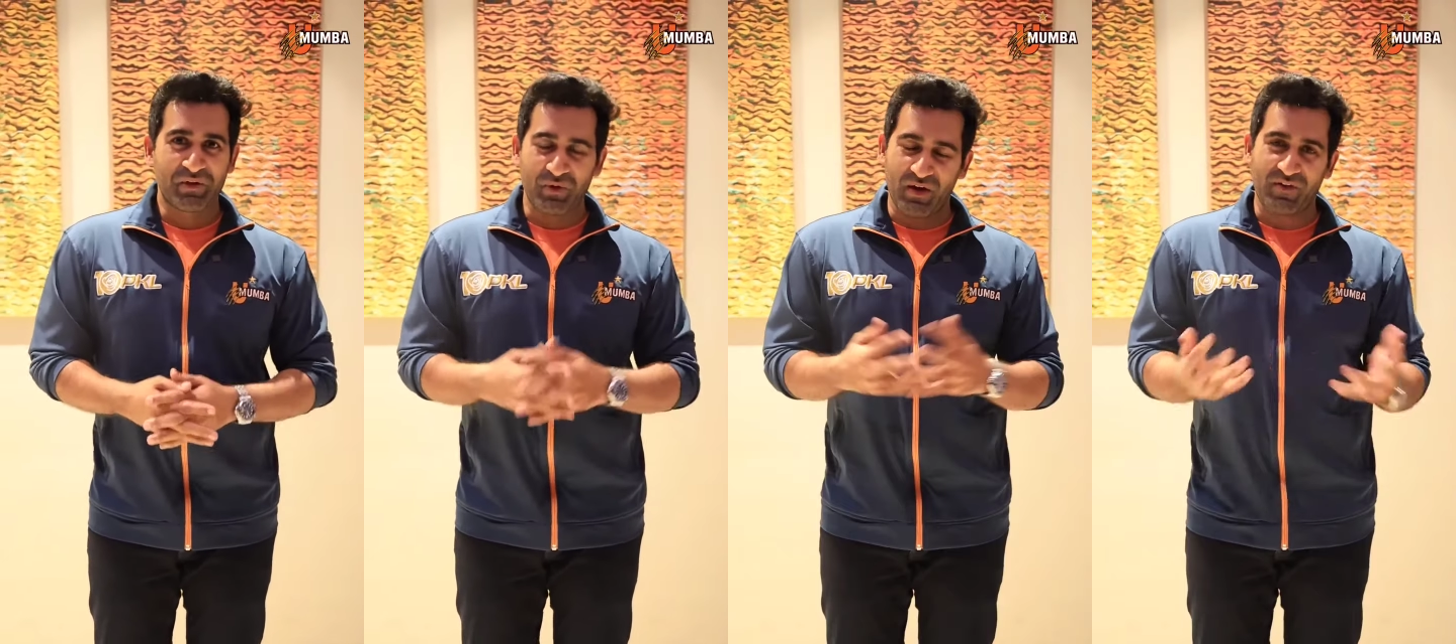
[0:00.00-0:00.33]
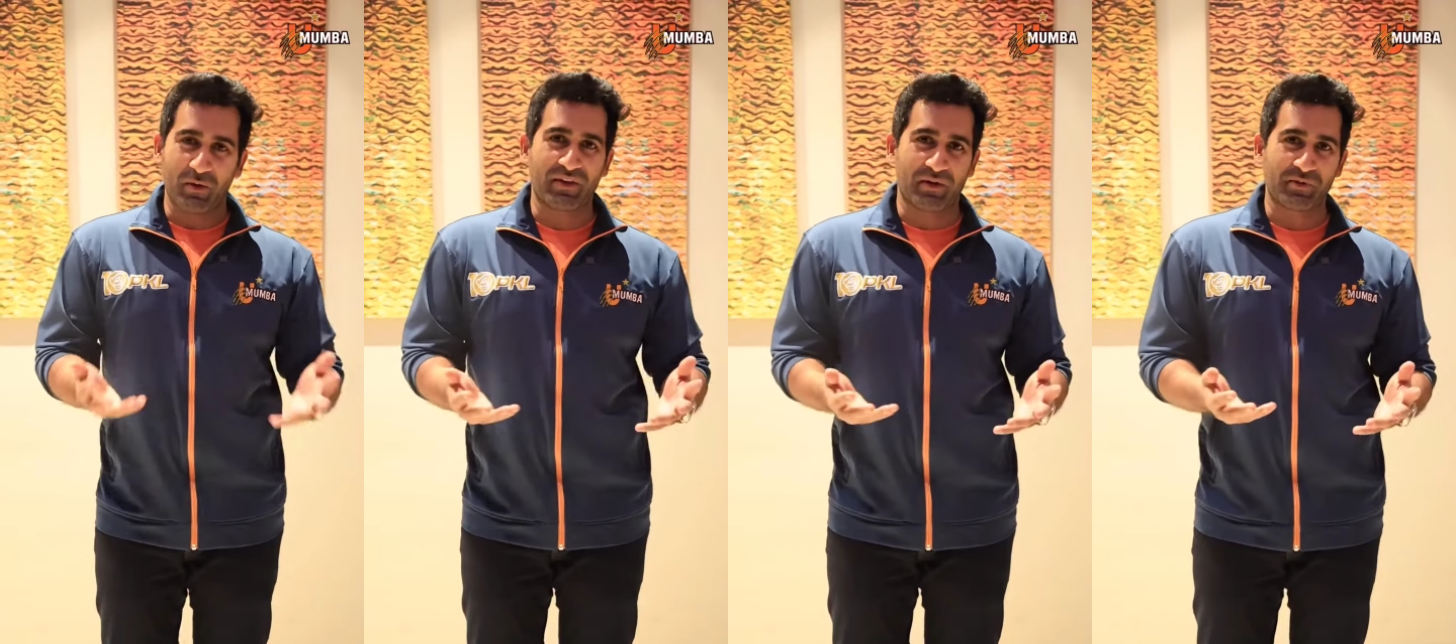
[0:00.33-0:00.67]
to
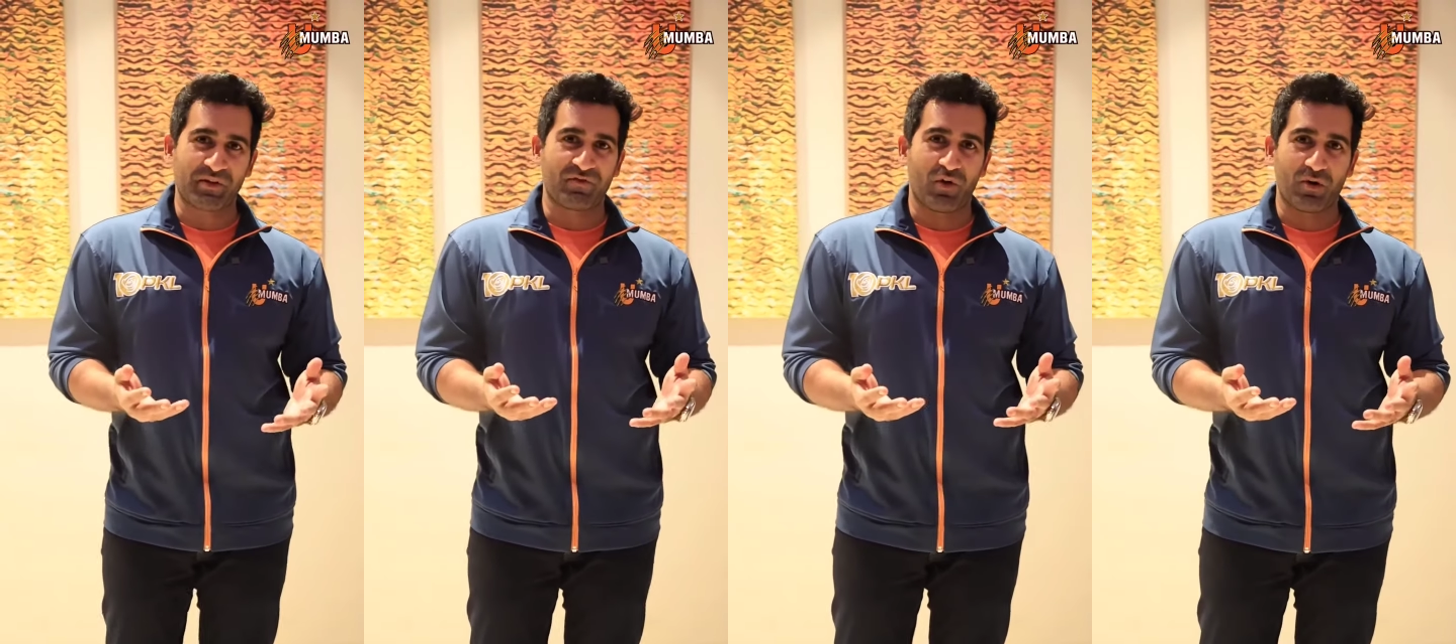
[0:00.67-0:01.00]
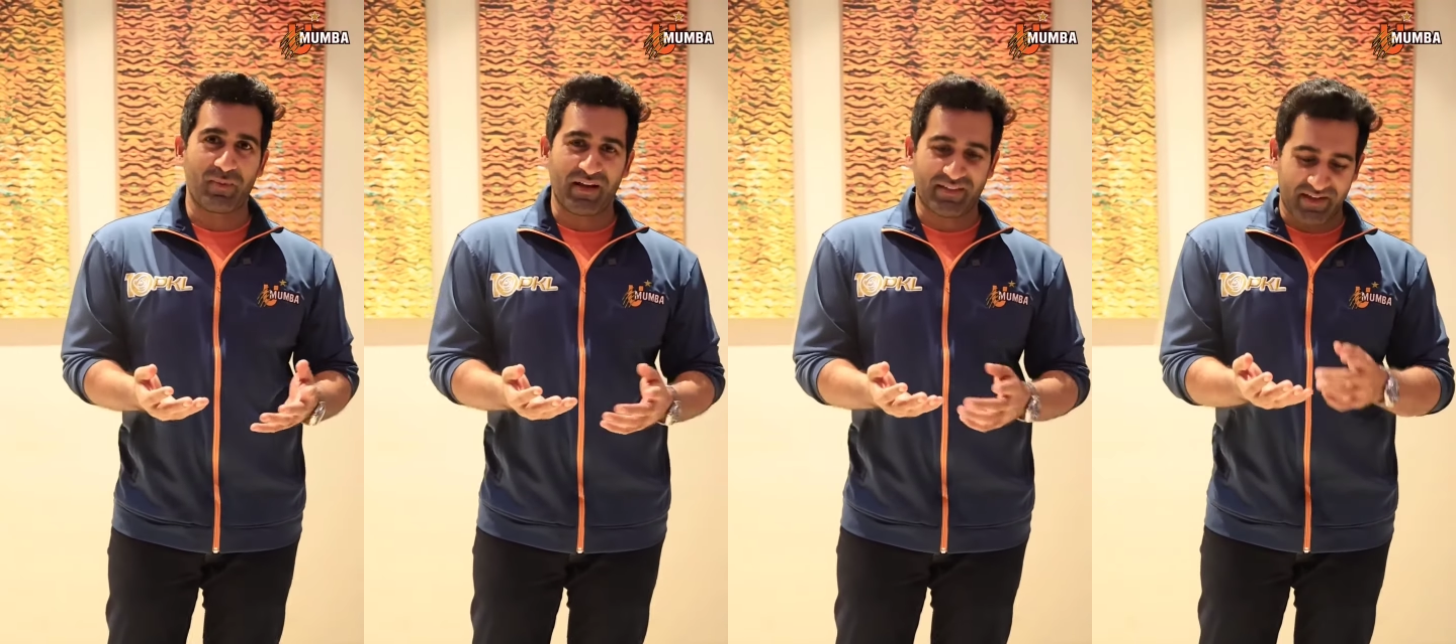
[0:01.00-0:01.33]
everyone that was
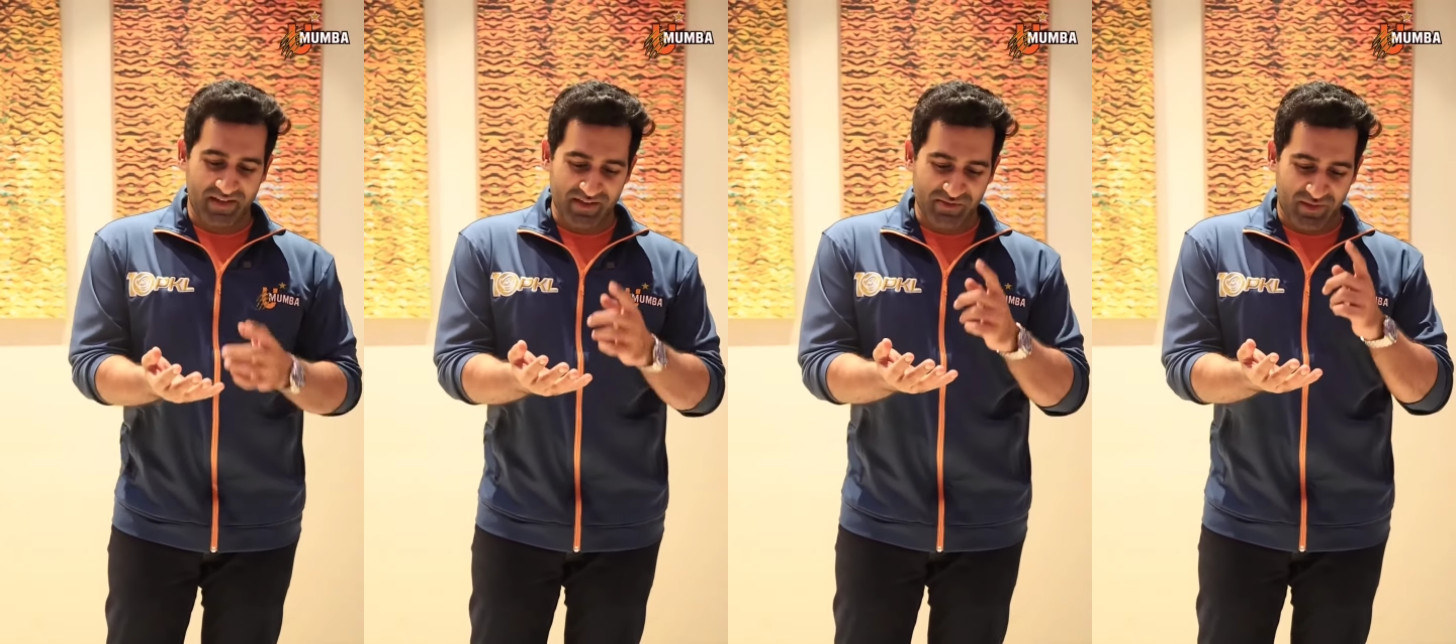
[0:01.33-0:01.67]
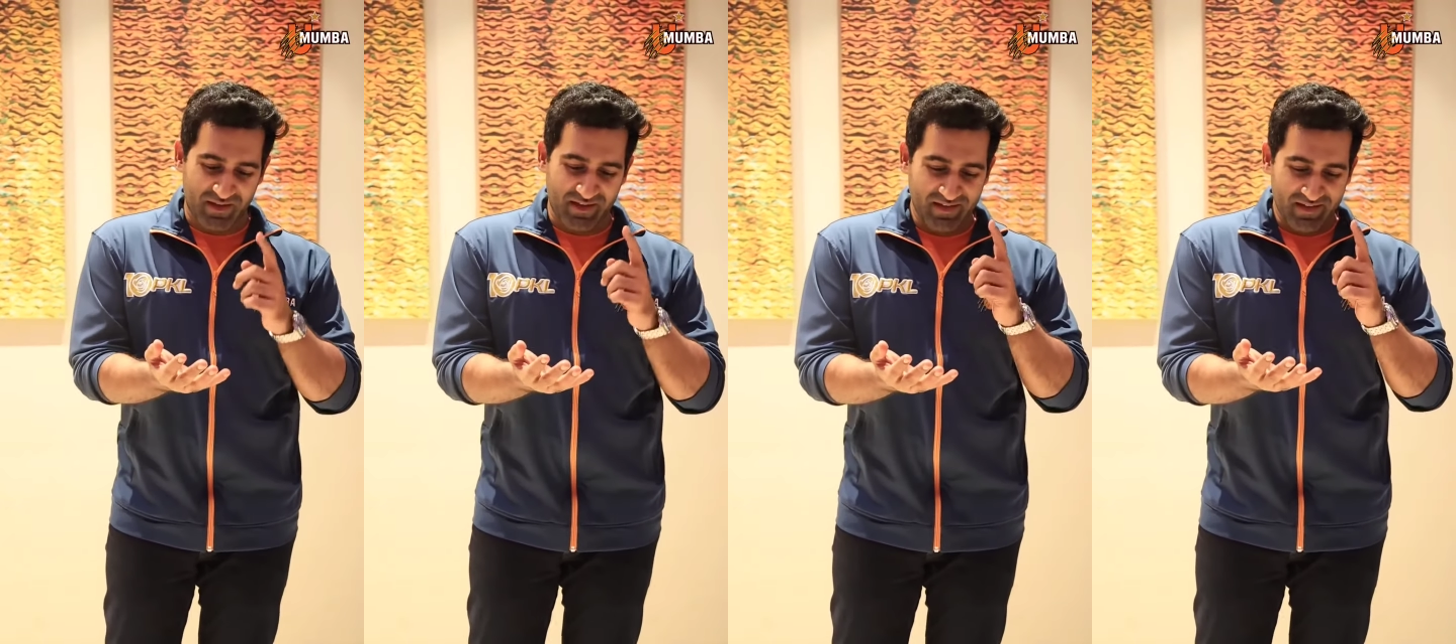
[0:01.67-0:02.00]
involved back there as
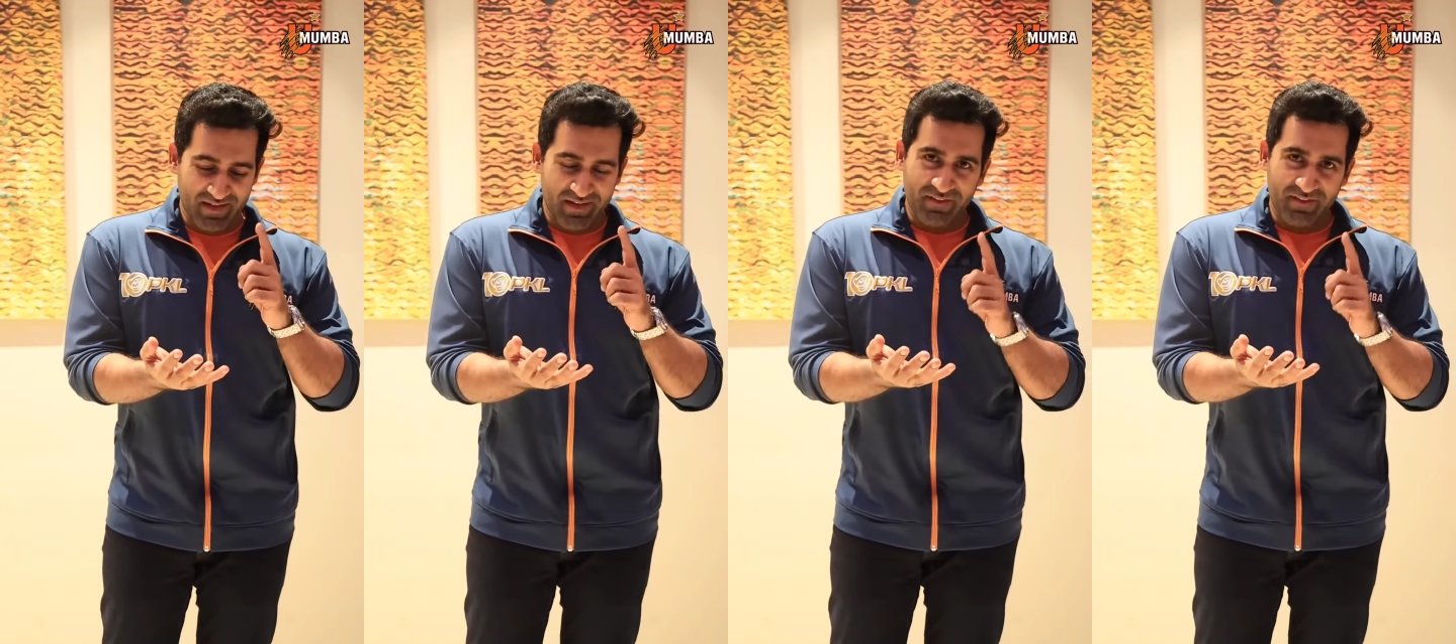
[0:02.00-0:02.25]
well.